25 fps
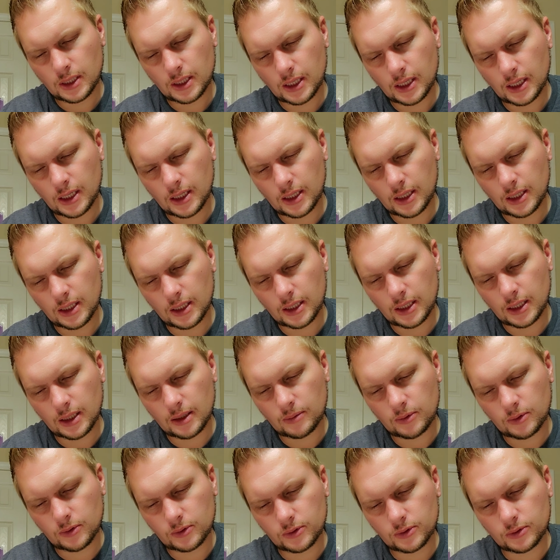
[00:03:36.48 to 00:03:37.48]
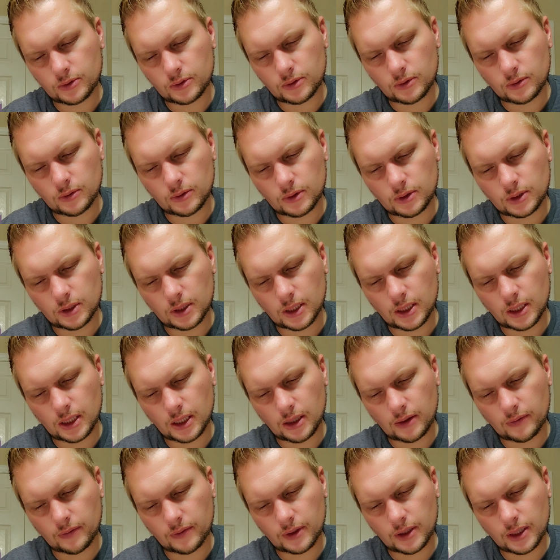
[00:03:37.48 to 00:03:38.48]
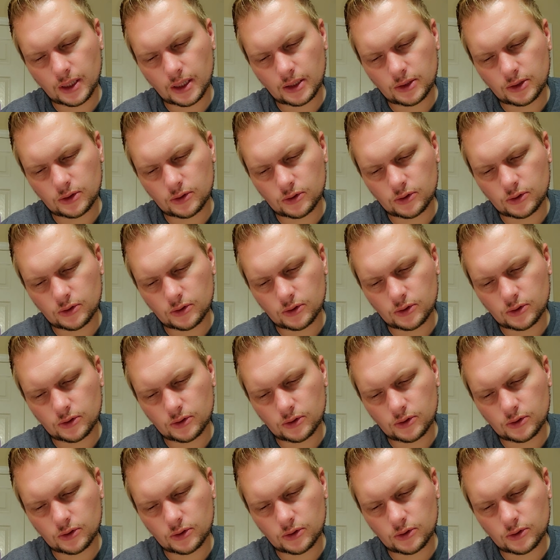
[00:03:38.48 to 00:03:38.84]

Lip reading: And then I'm also going to have cancer